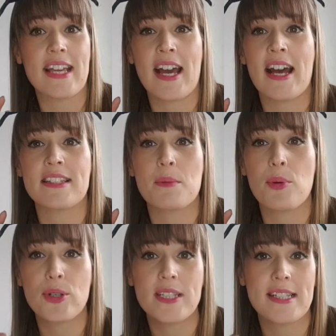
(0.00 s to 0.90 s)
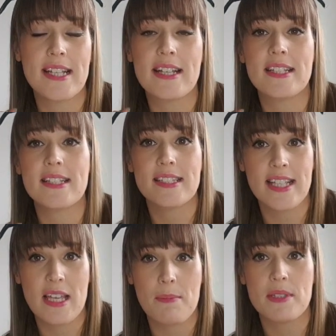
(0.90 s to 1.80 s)
it has princess
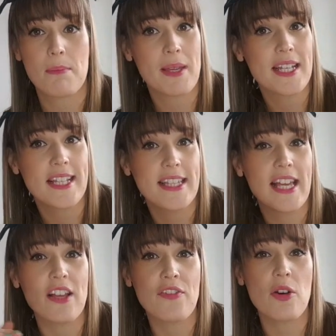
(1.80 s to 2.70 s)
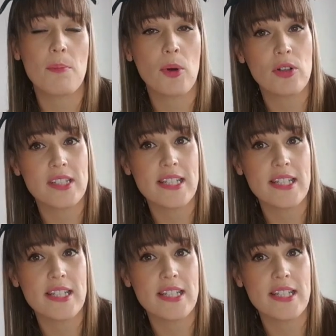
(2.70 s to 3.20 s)
seams, meaning that if boxy